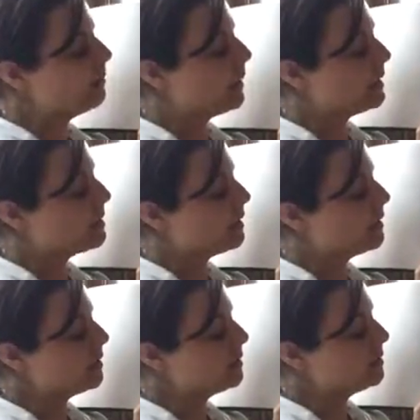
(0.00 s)
back
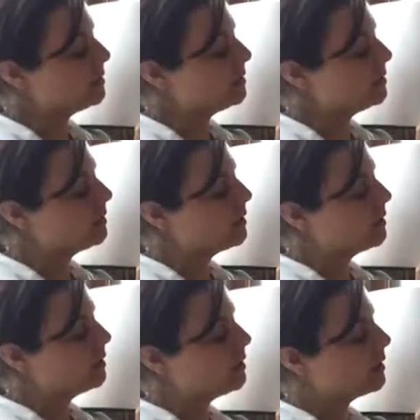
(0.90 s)
down,
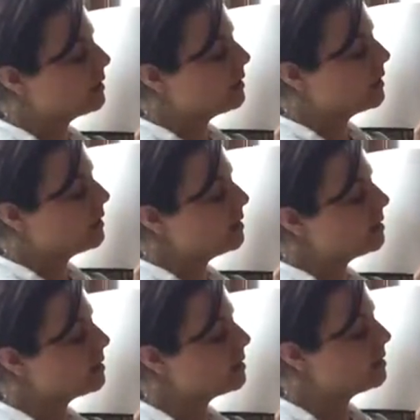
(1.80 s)

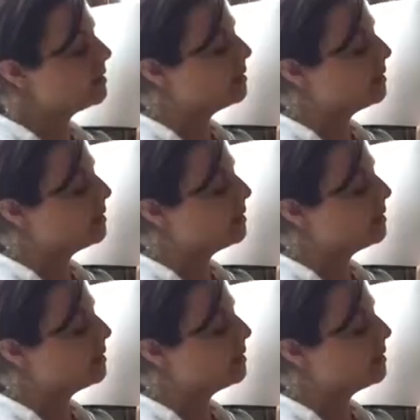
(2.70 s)
across,